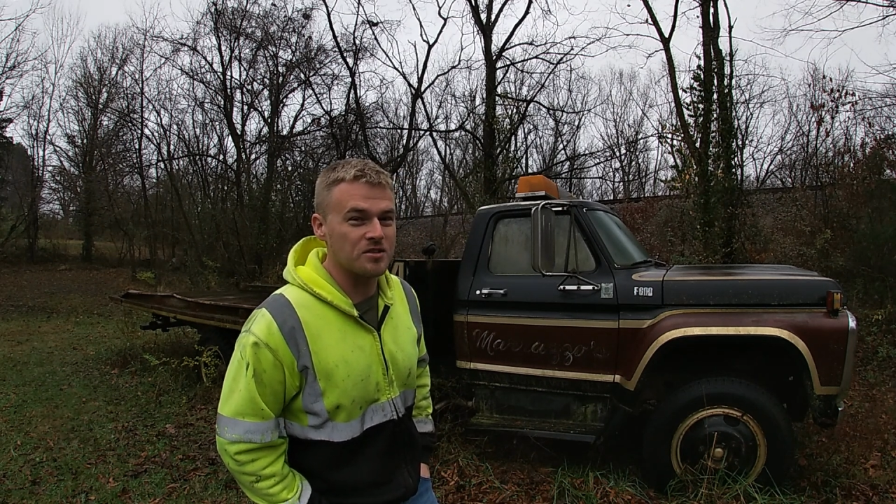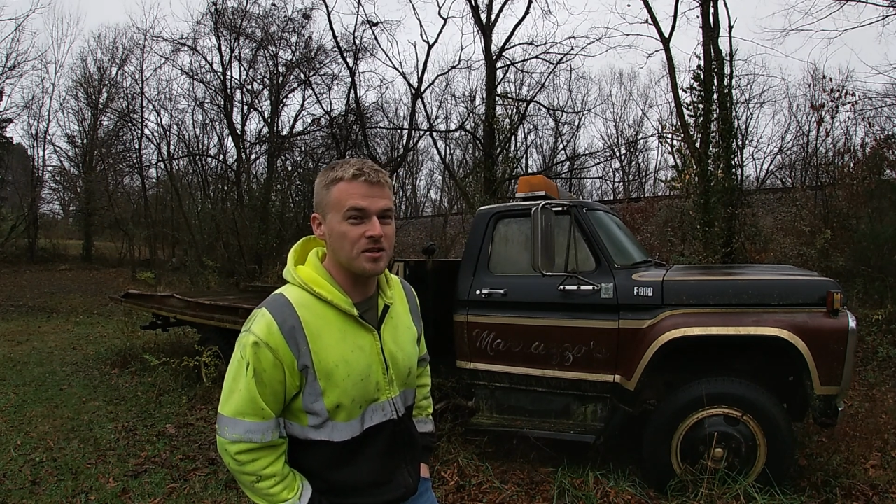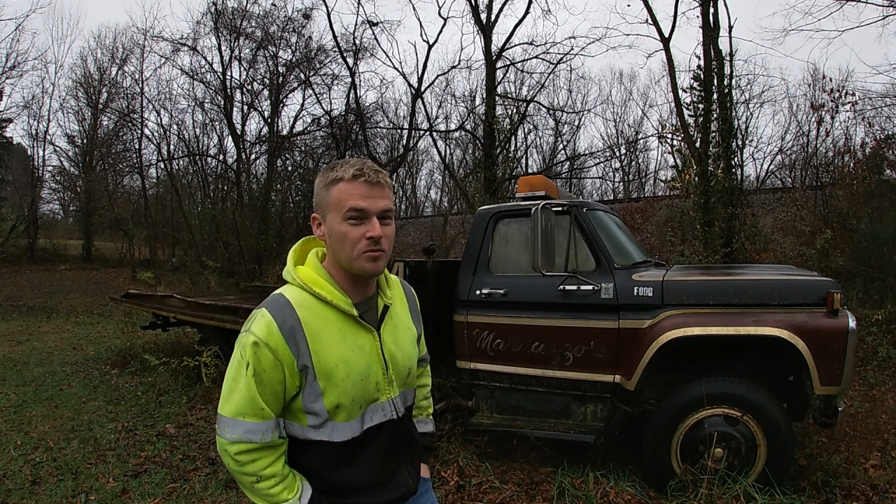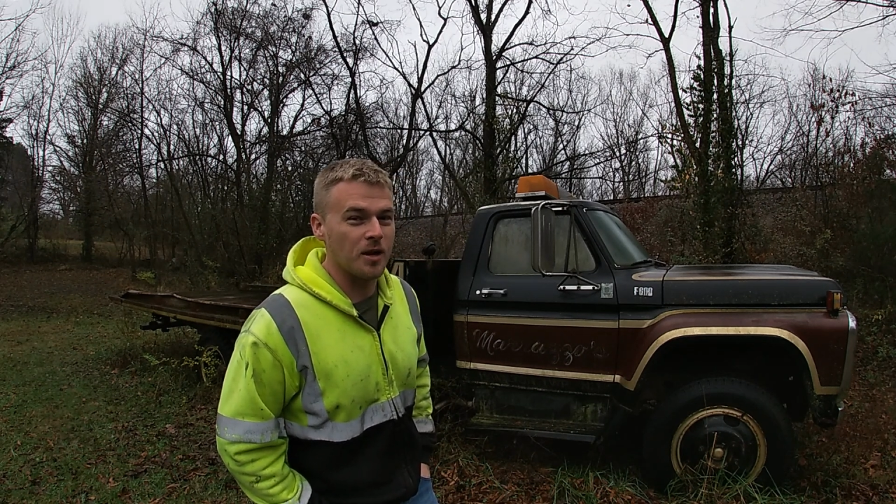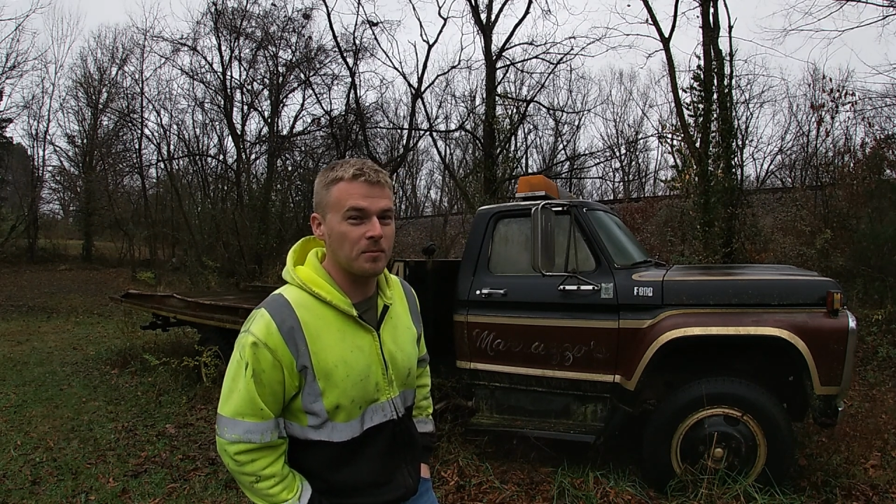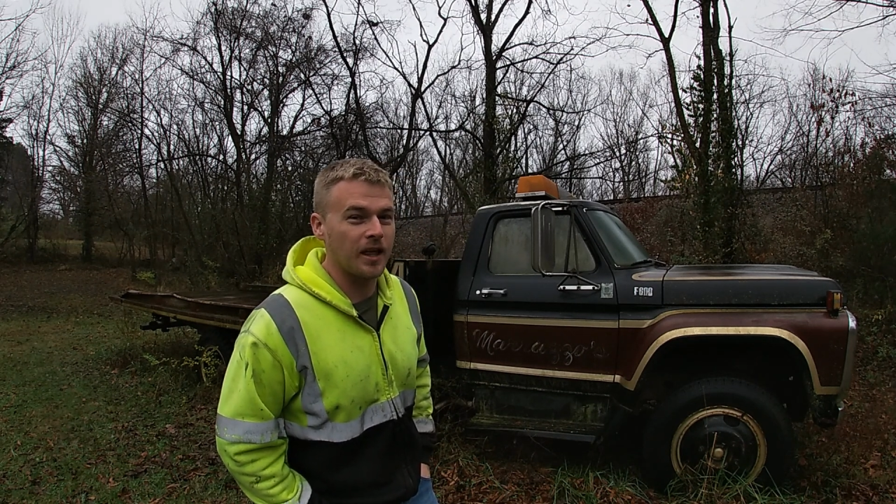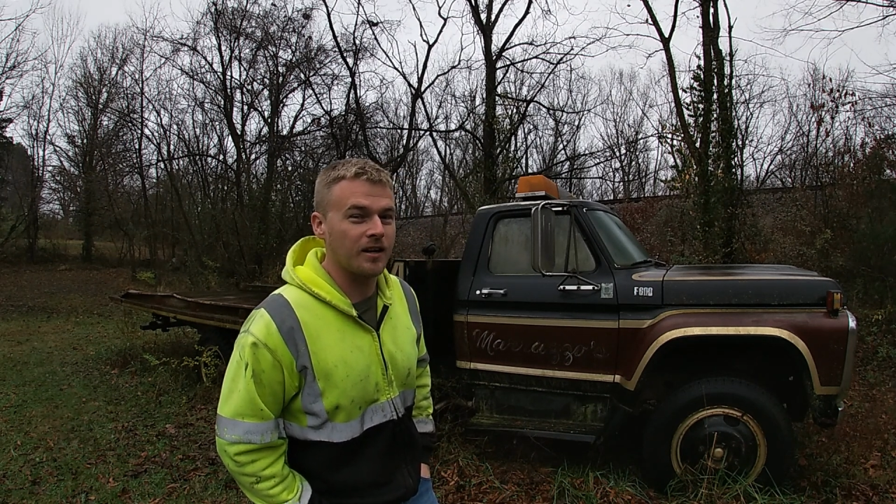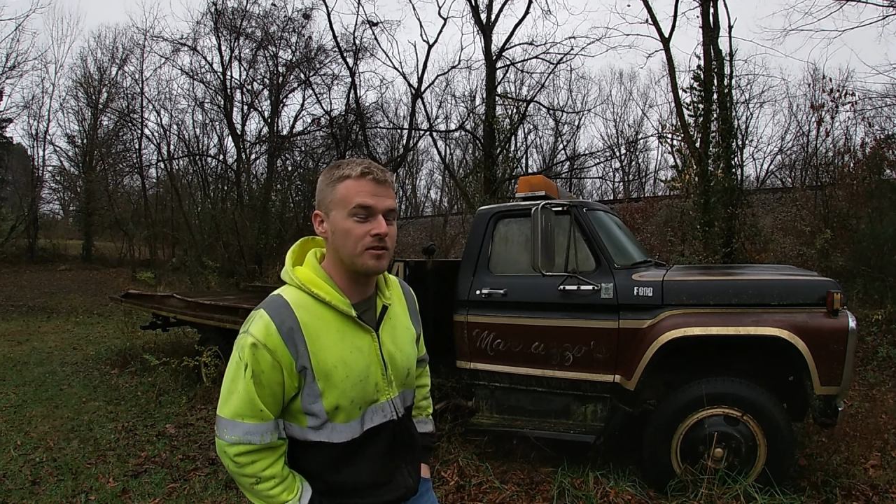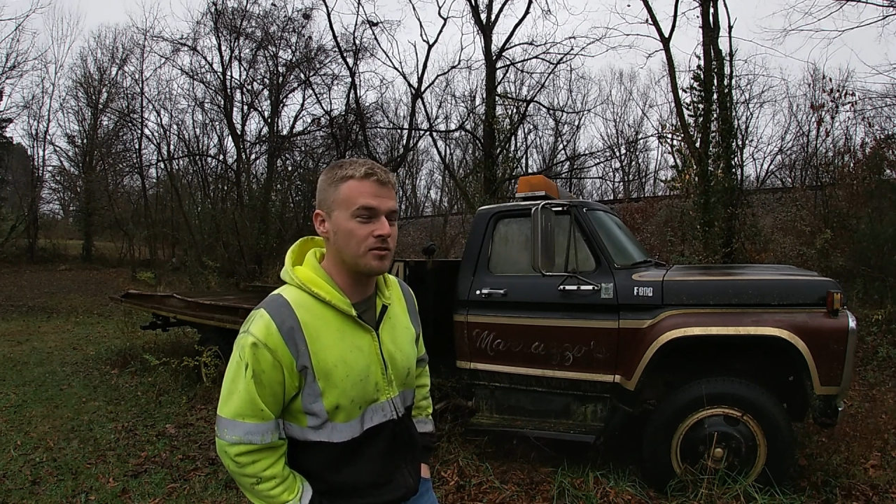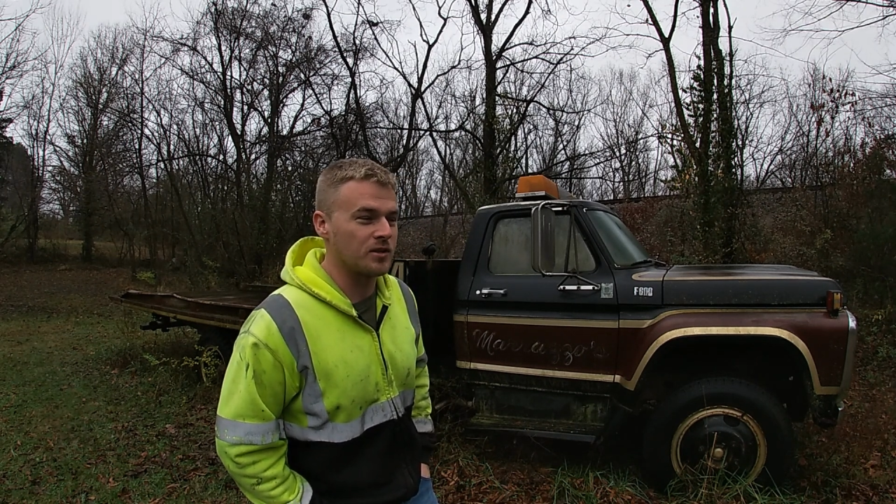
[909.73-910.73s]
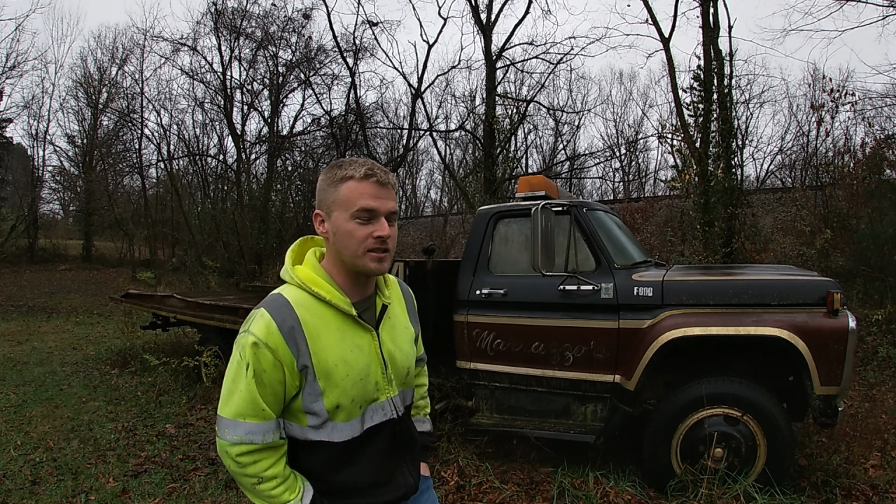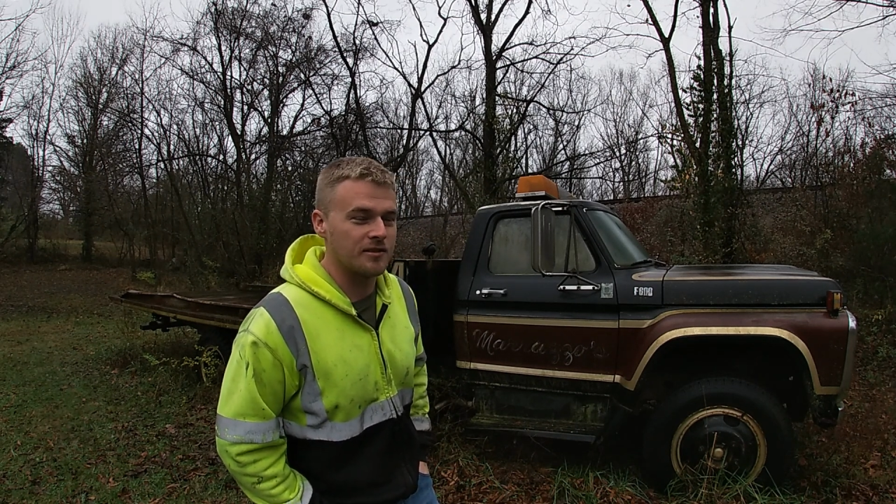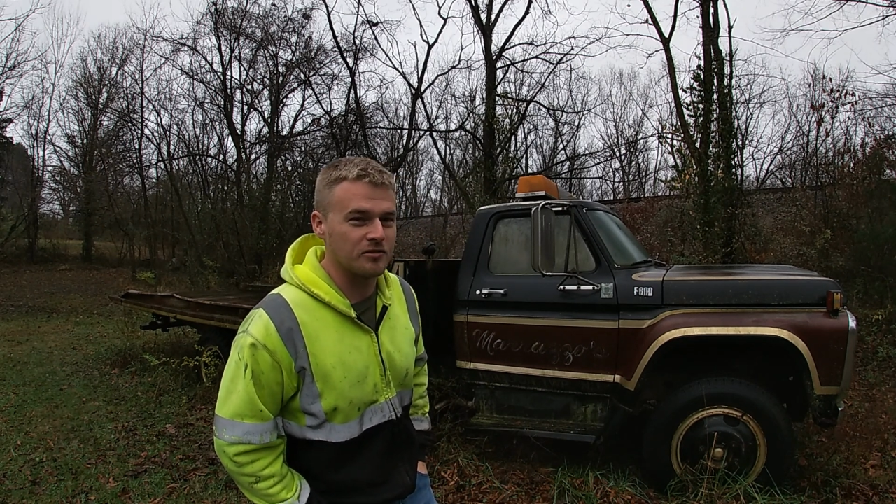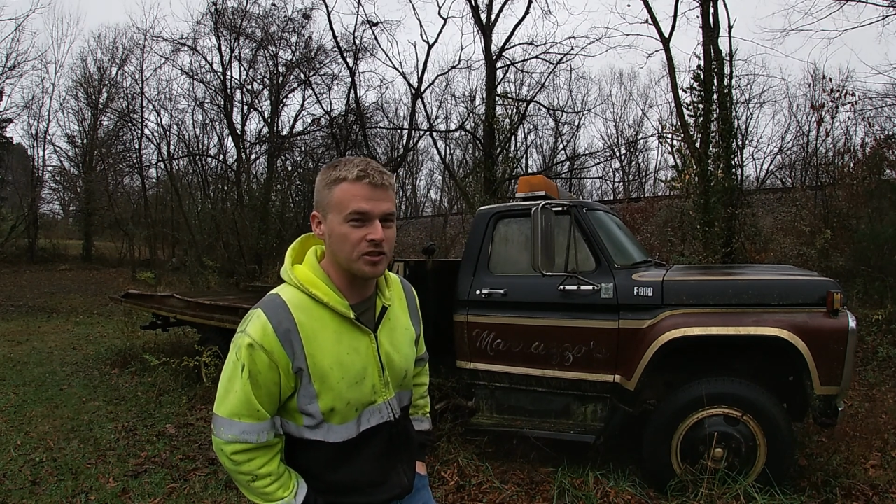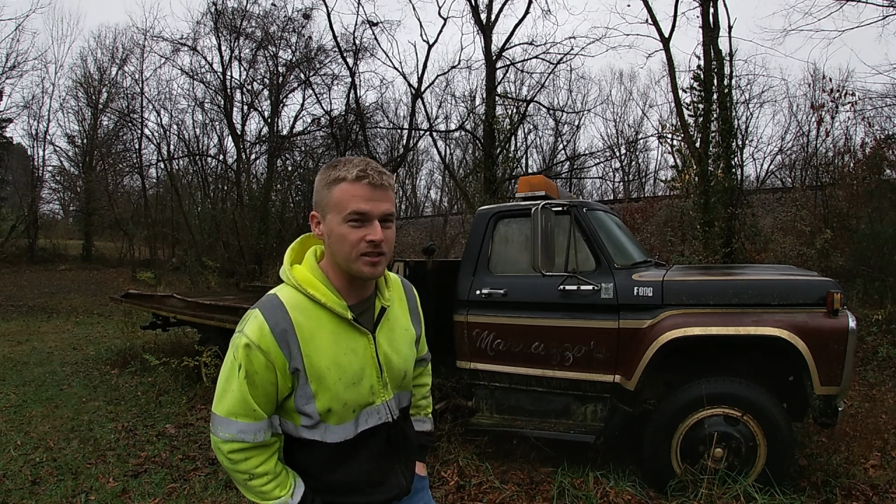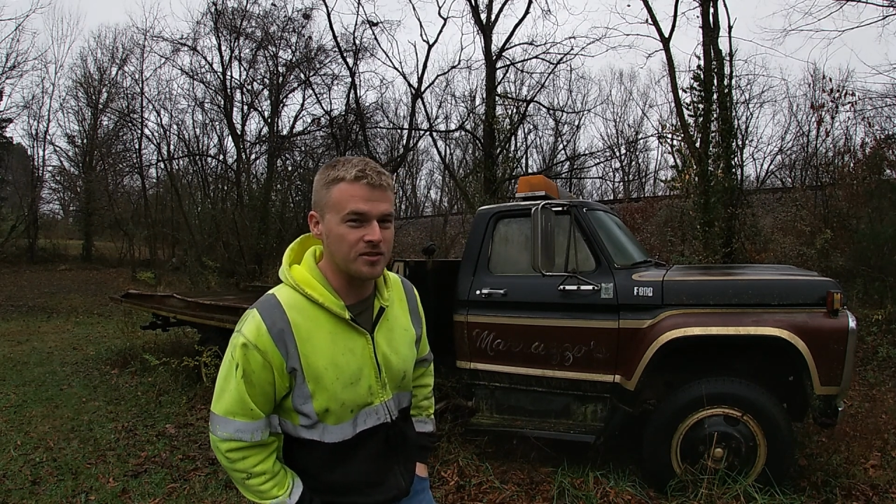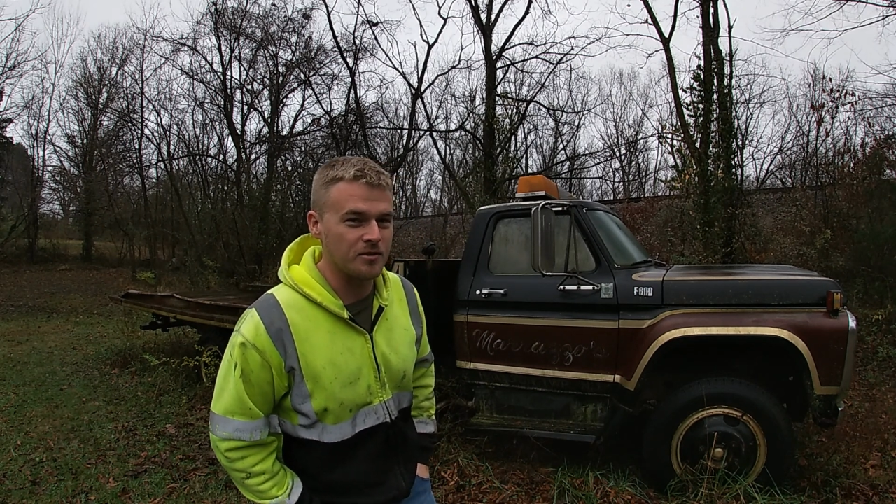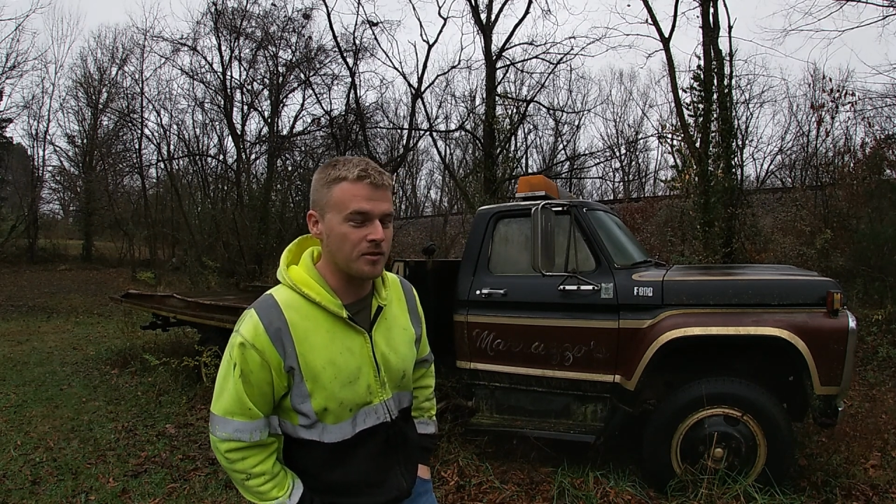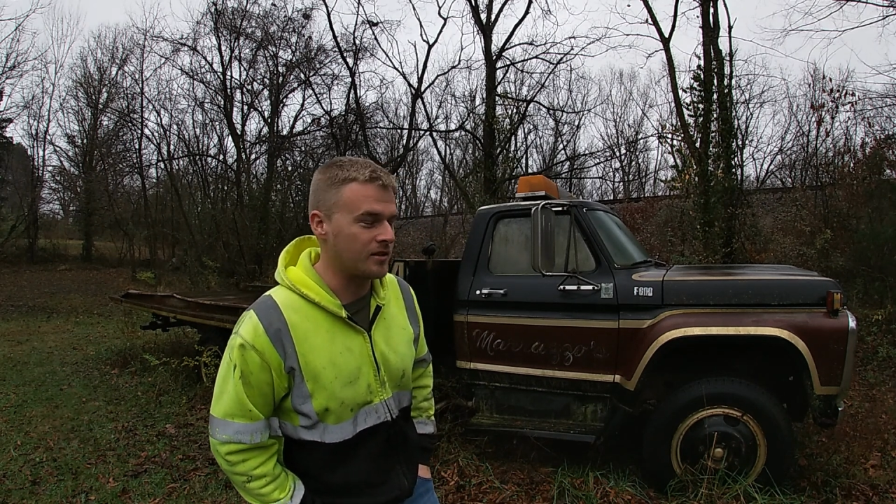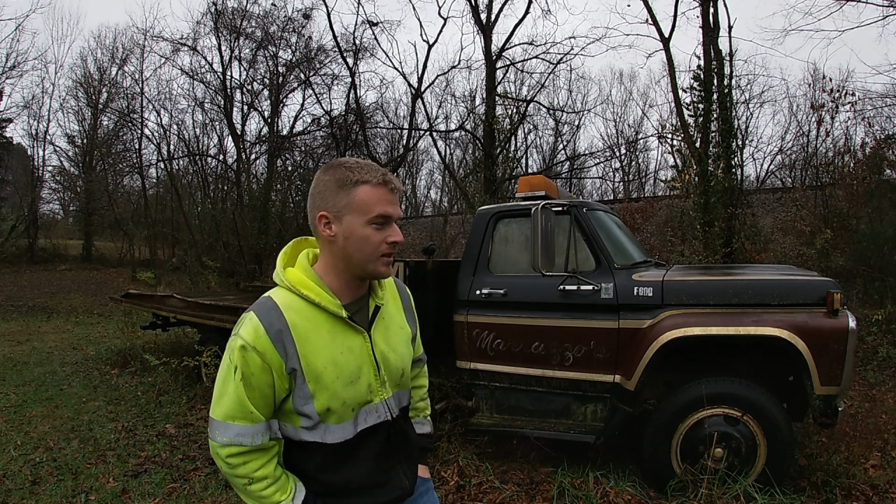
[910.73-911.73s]
see what I plan on doing differently
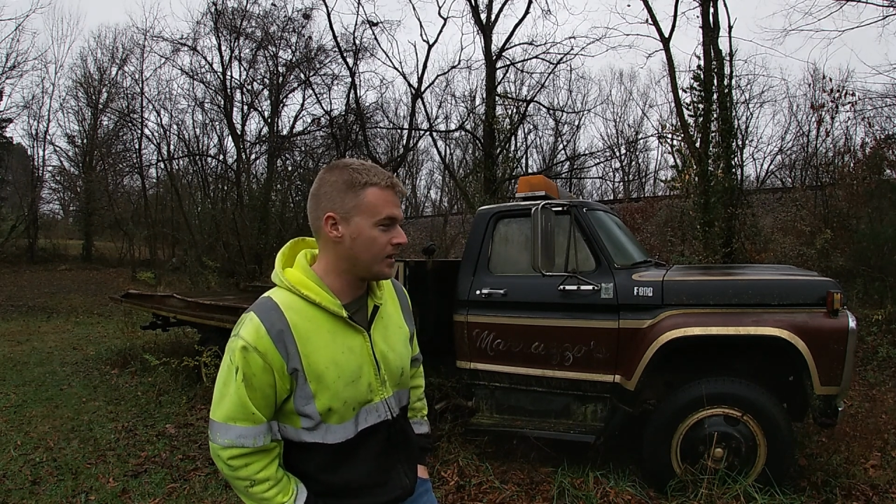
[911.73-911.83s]
to it.